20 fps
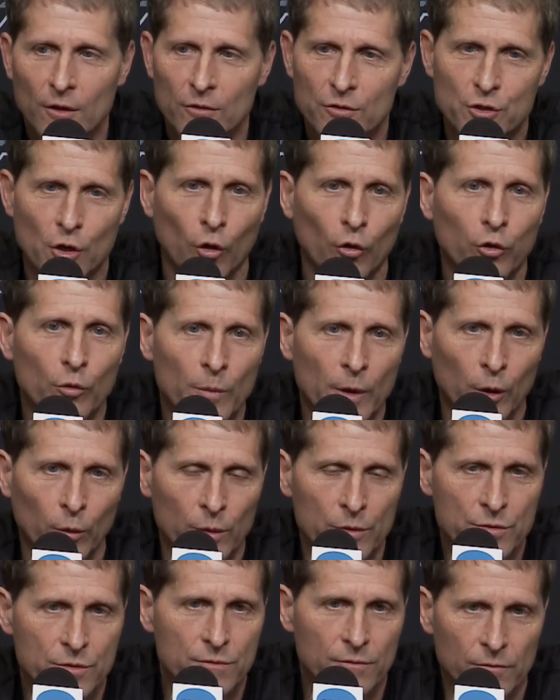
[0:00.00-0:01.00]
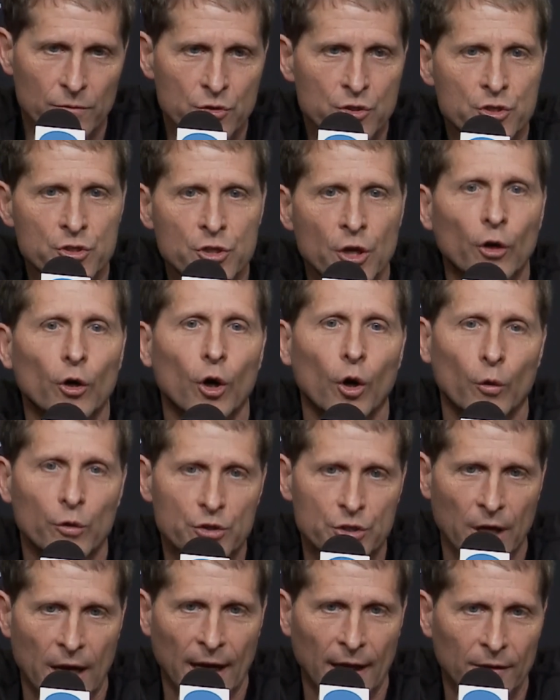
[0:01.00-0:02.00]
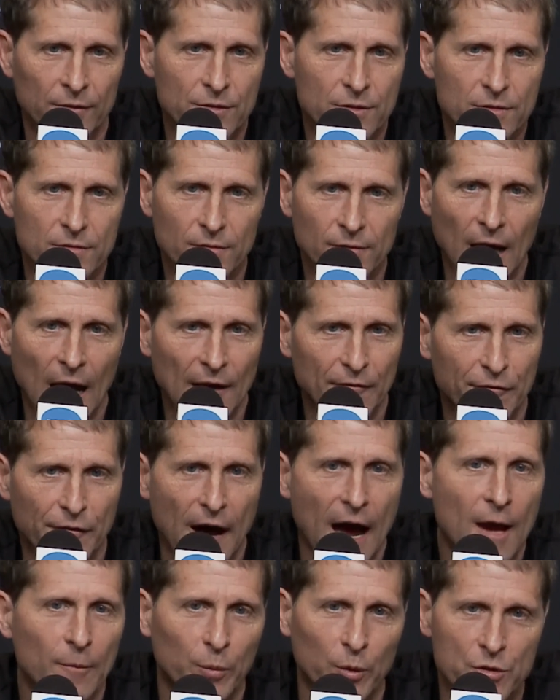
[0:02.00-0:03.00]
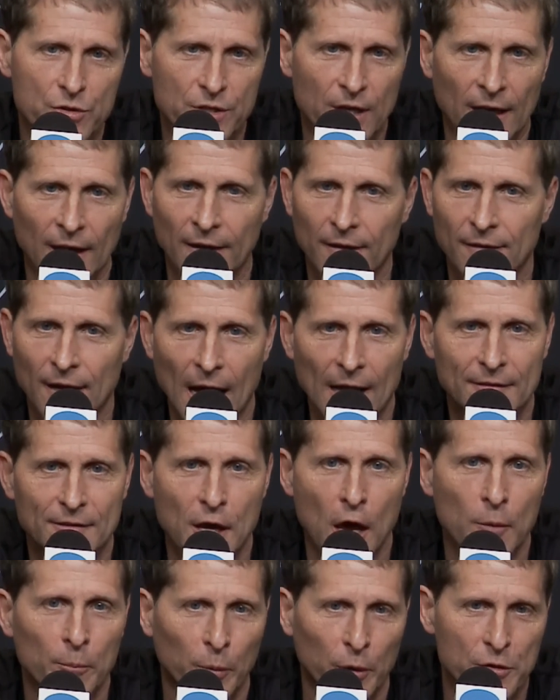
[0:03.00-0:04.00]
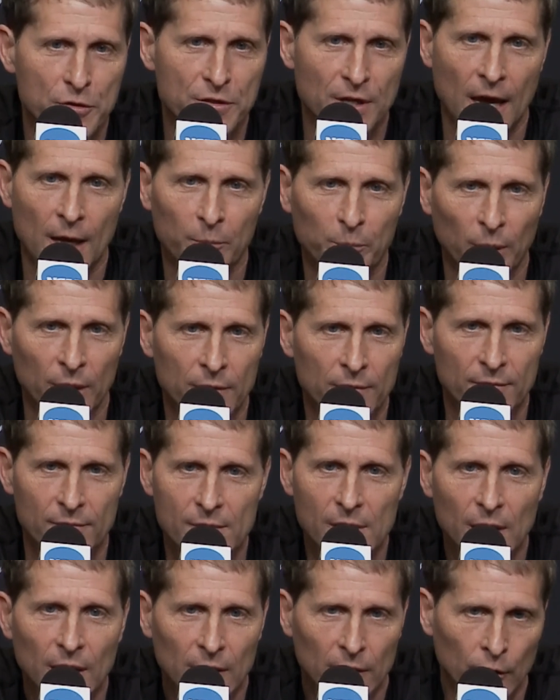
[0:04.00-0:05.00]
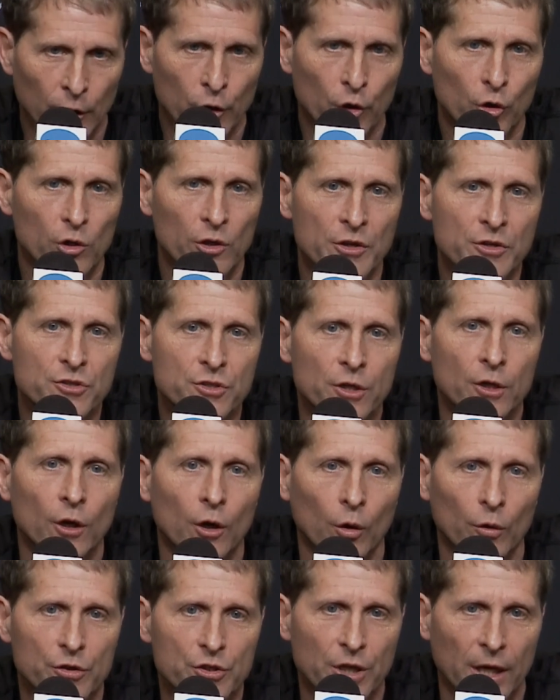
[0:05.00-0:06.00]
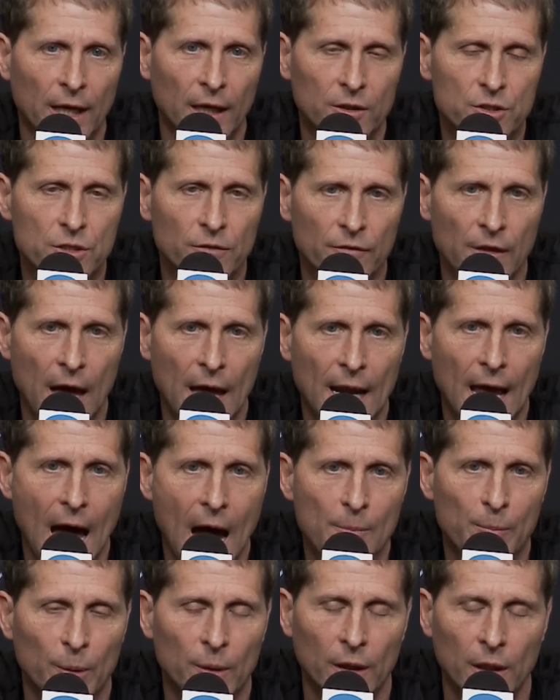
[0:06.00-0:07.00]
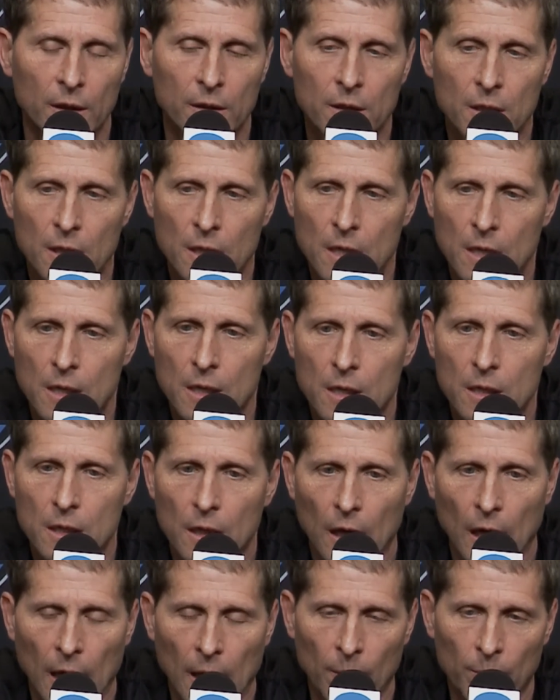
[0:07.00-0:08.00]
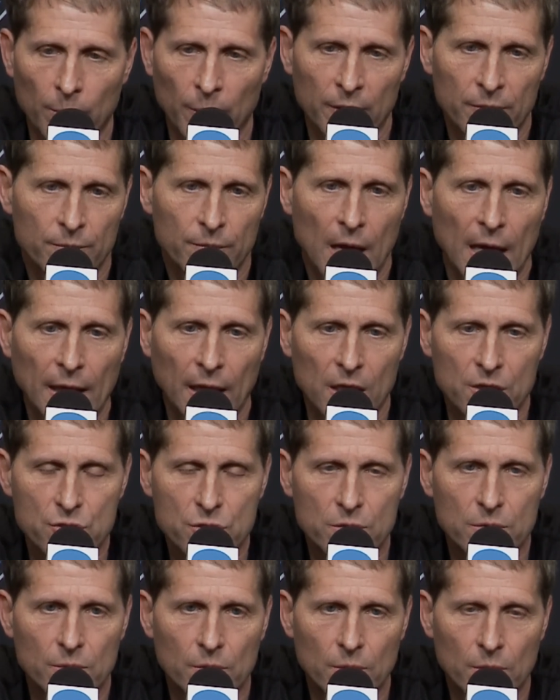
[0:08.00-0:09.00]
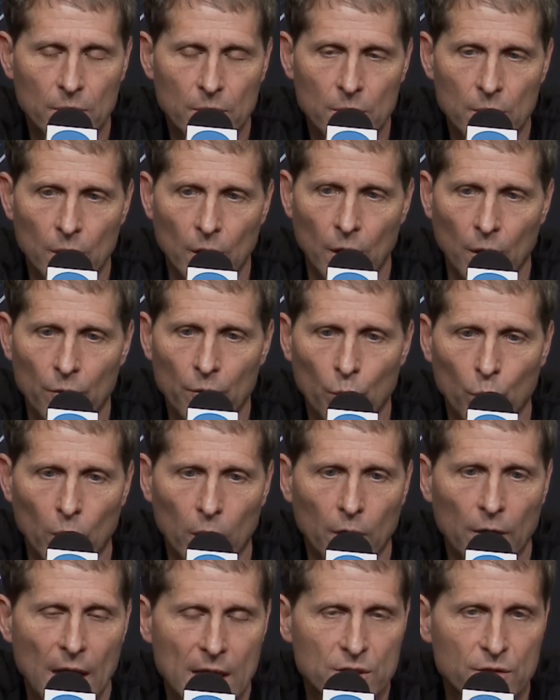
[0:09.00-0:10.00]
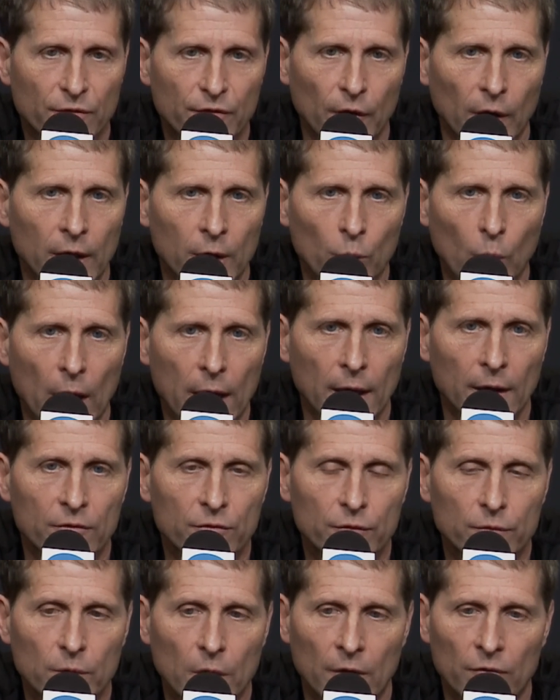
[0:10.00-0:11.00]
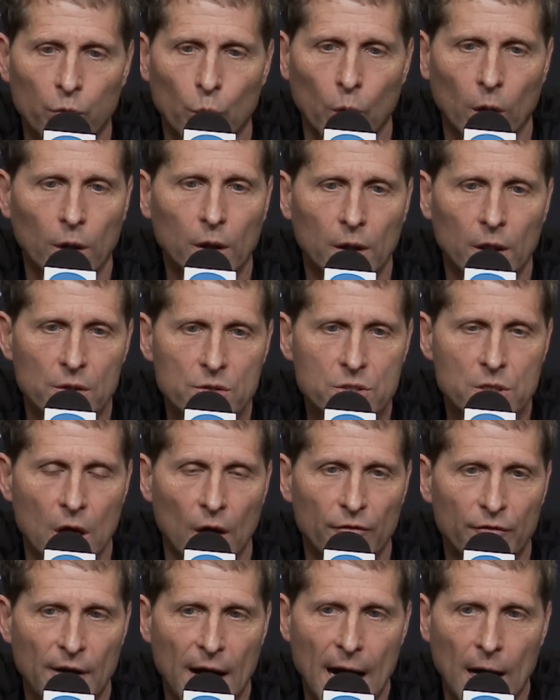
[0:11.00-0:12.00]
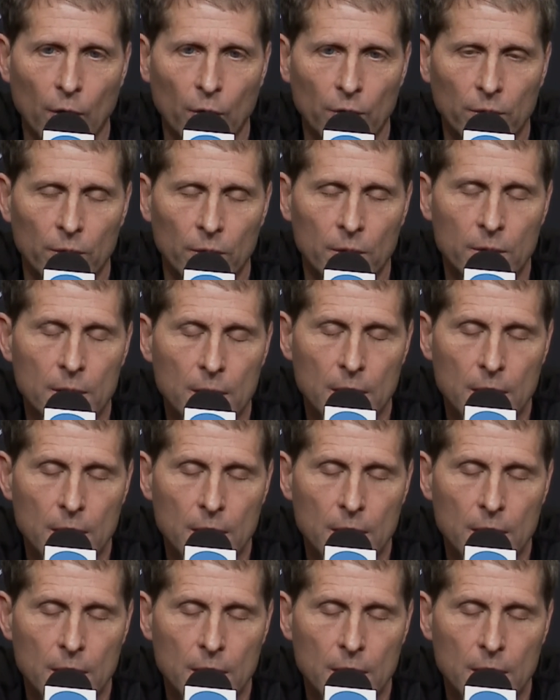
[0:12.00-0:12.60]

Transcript: told them there was zero chance, not 5%, not 10%, but literally zero chance of that happening. Um, but I guess, you know, the world has a funny way of, of working itself out. And